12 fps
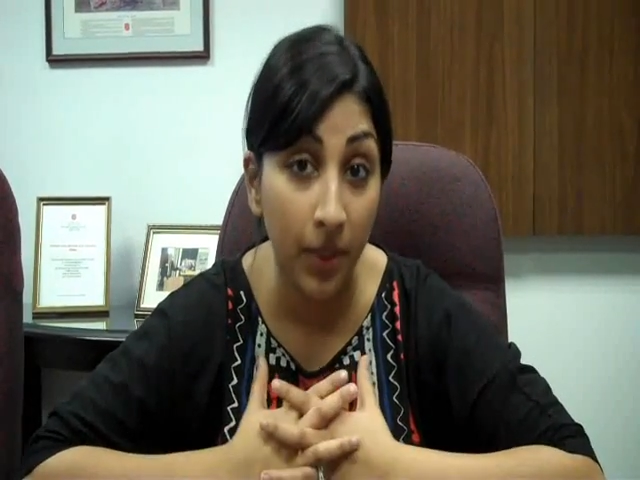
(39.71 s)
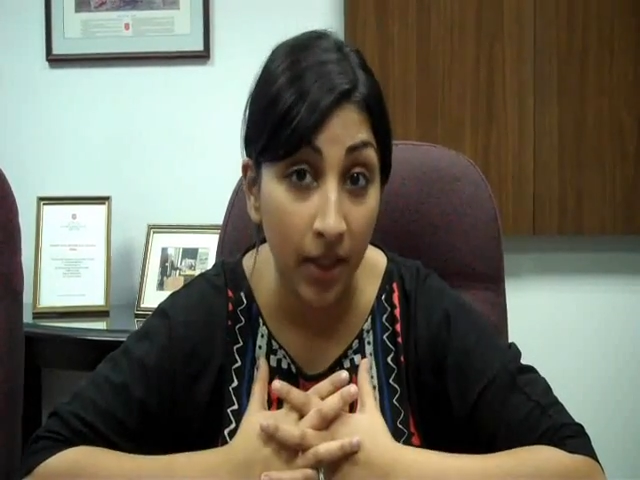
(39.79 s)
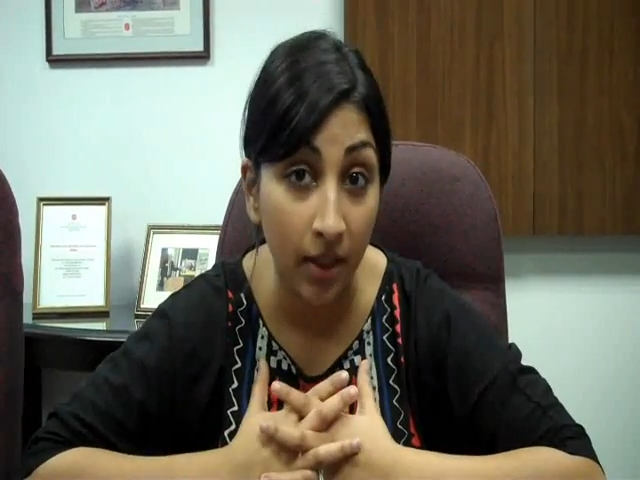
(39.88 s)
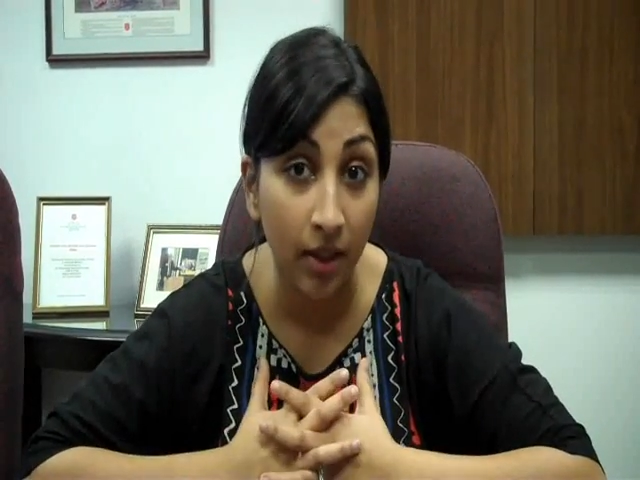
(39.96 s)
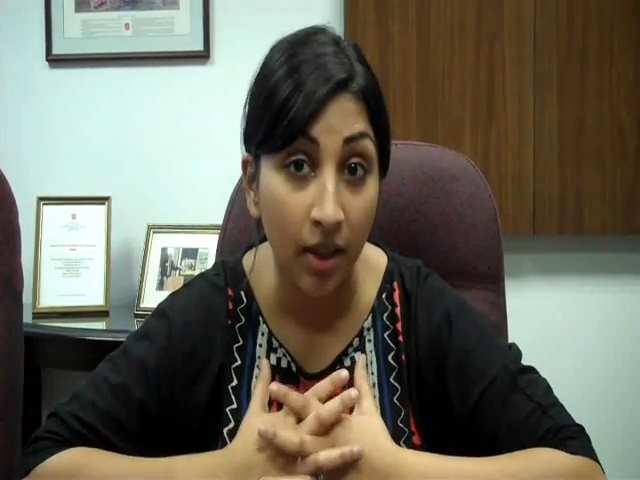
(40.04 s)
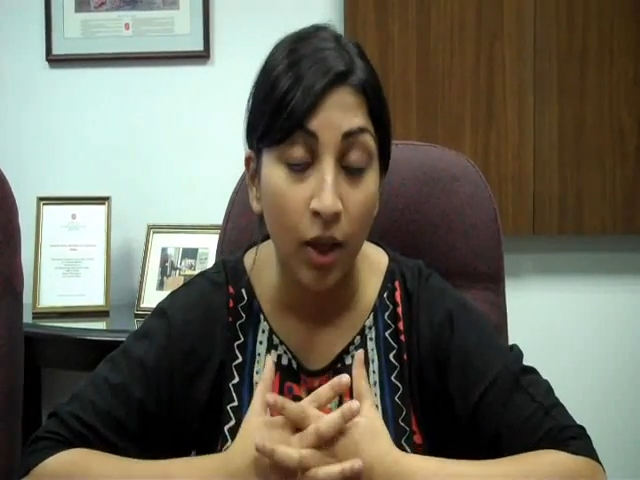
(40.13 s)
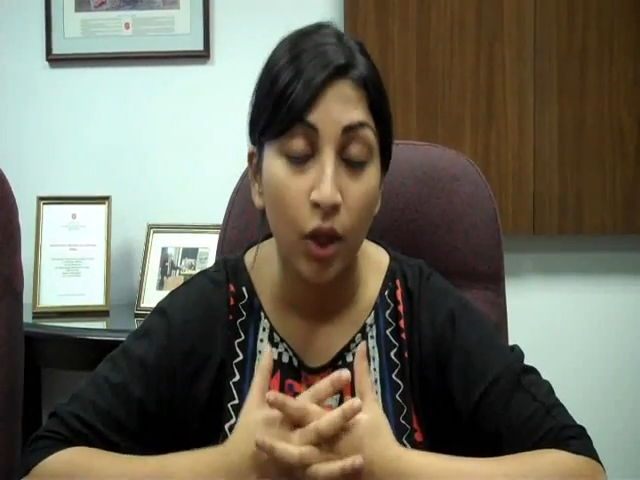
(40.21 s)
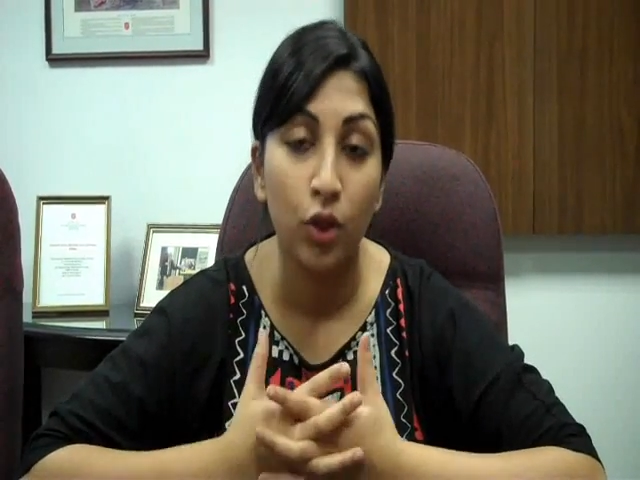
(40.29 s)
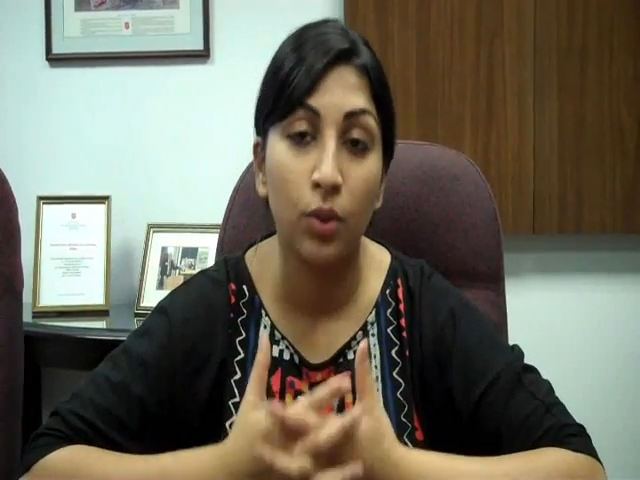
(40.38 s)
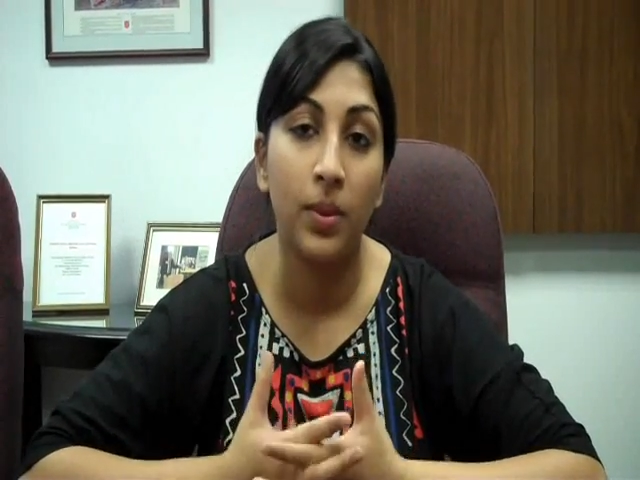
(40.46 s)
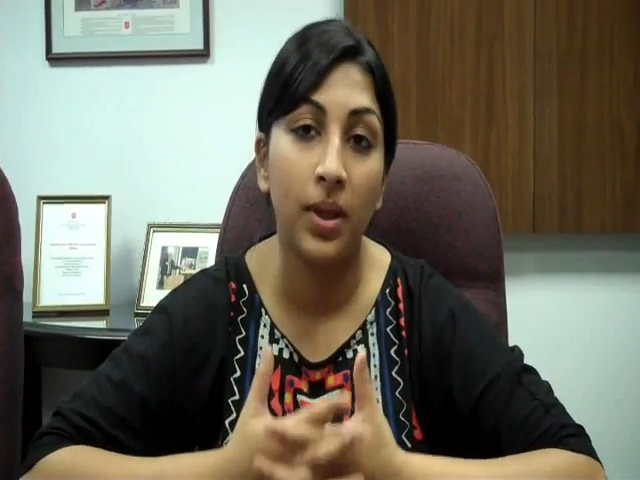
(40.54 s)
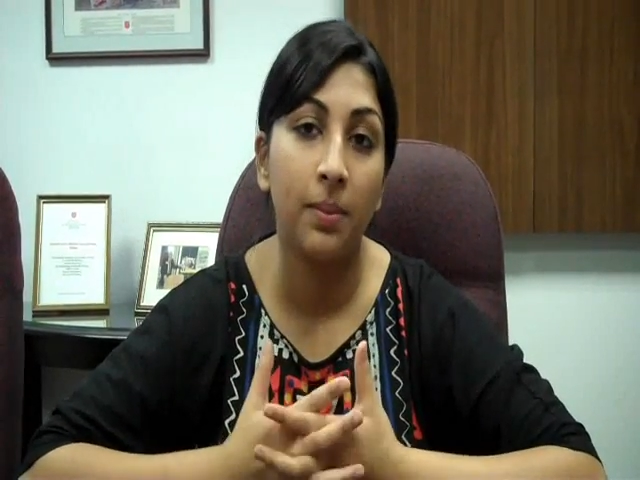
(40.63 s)
me
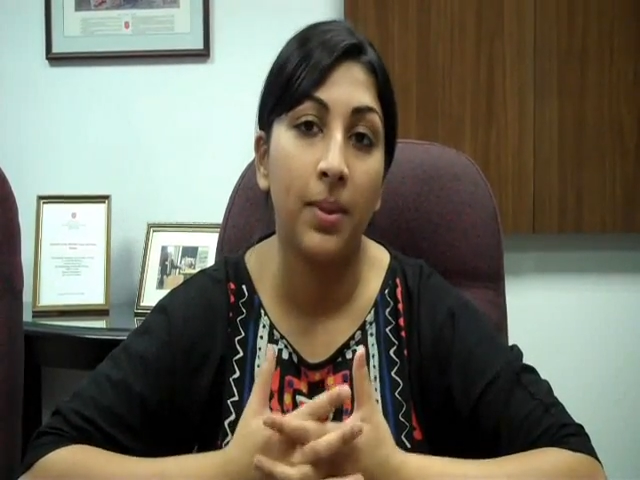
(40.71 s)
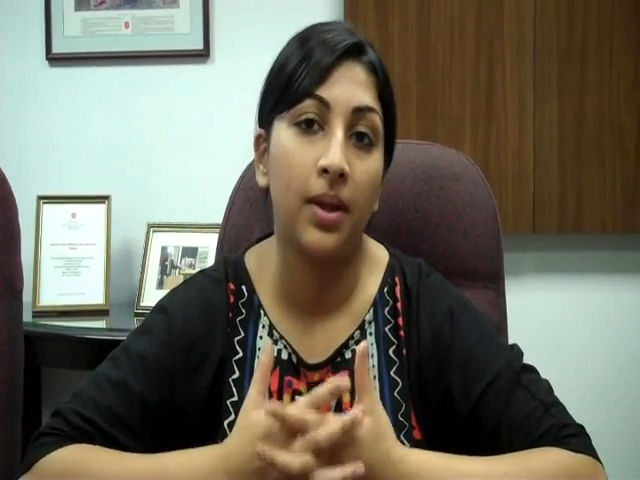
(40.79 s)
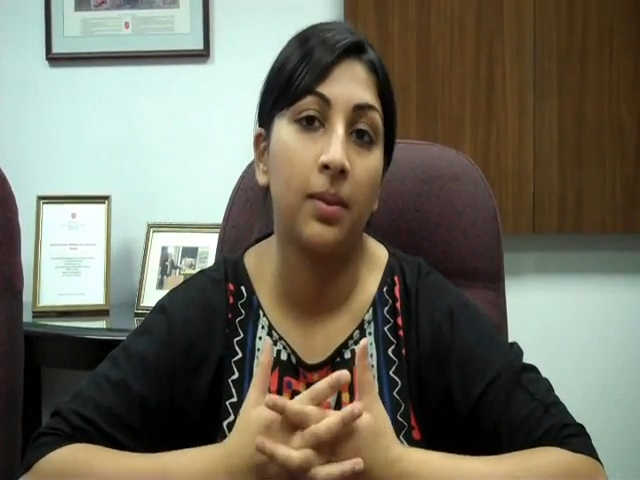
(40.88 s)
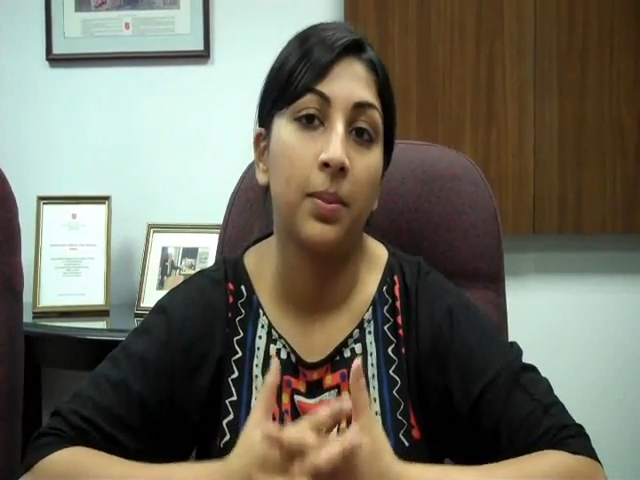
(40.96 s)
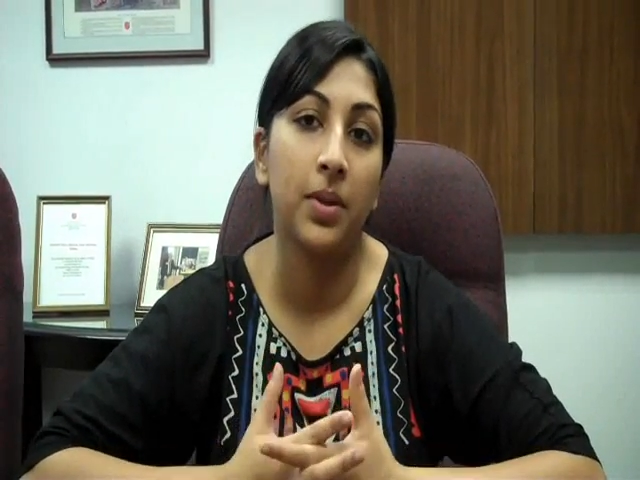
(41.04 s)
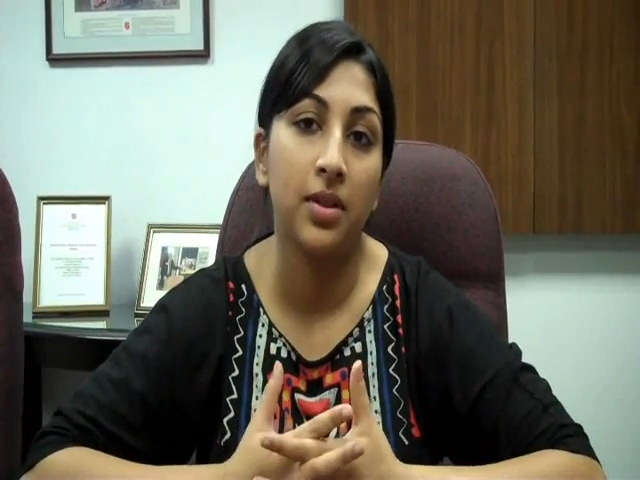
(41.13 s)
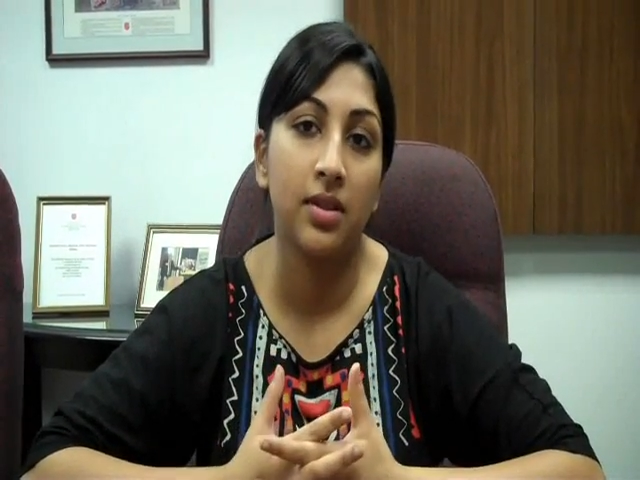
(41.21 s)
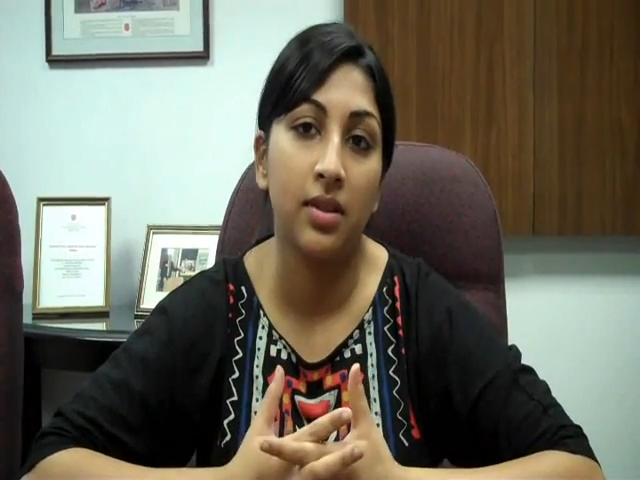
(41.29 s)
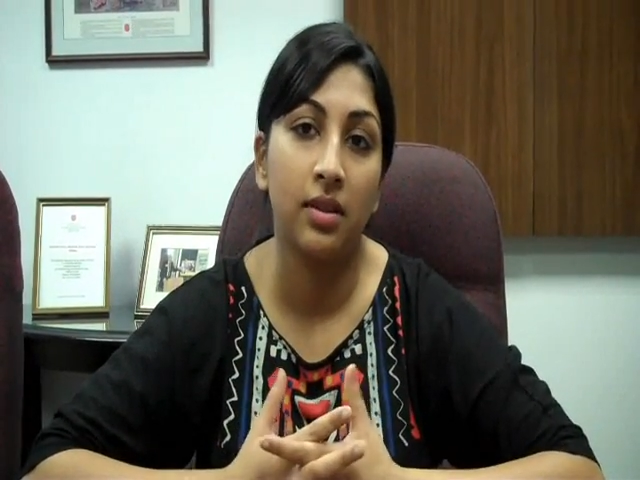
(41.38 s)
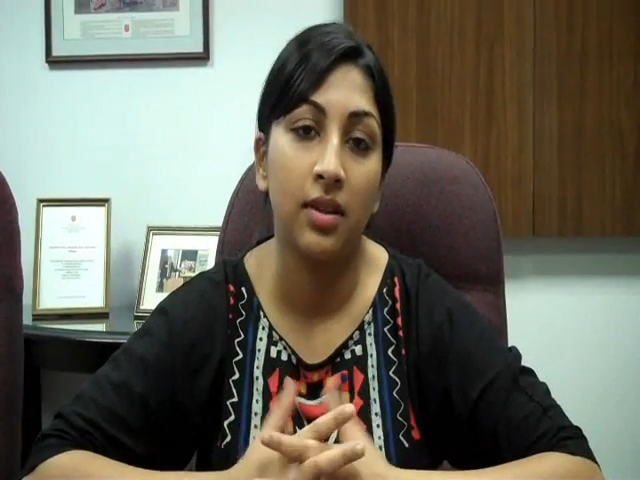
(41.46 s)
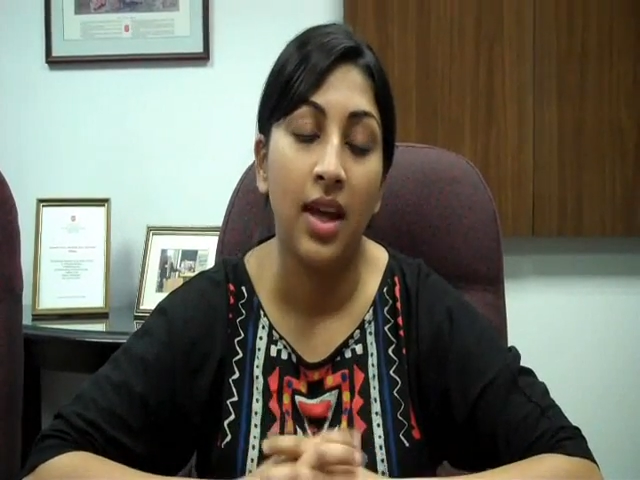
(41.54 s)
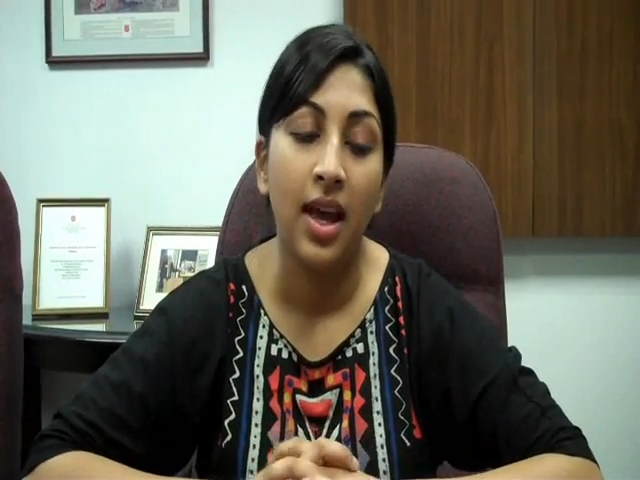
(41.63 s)
to be a better
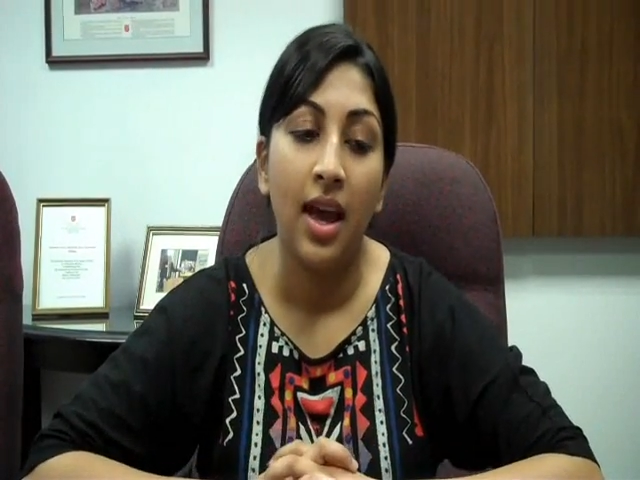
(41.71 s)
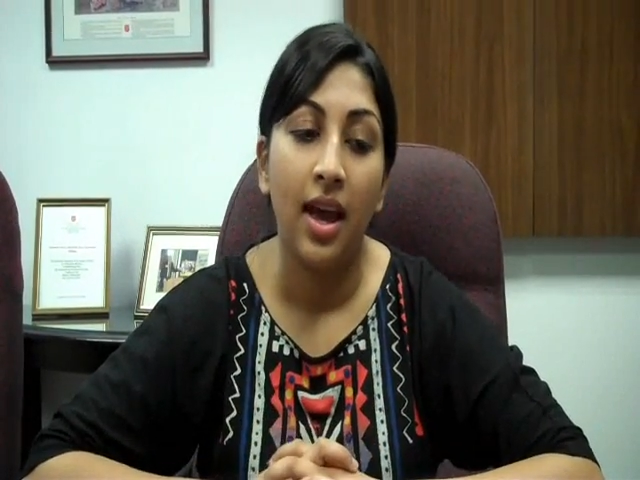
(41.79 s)
person.